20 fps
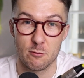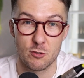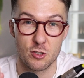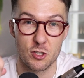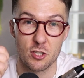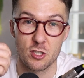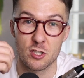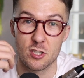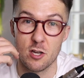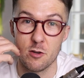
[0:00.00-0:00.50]

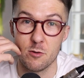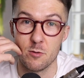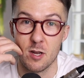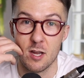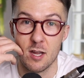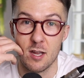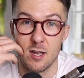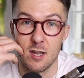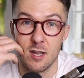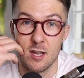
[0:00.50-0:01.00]

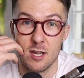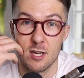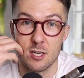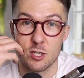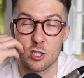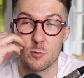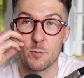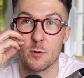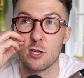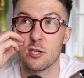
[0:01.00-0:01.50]

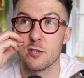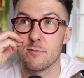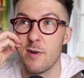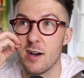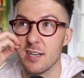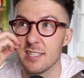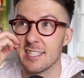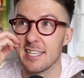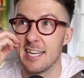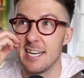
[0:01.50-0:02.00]
just because my
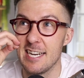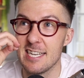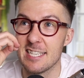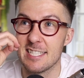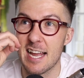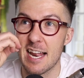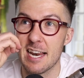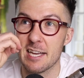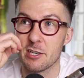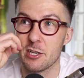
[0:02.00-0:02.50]
skin is
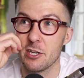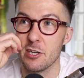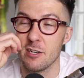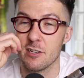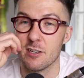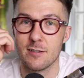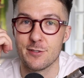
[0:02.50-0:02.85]
delicate.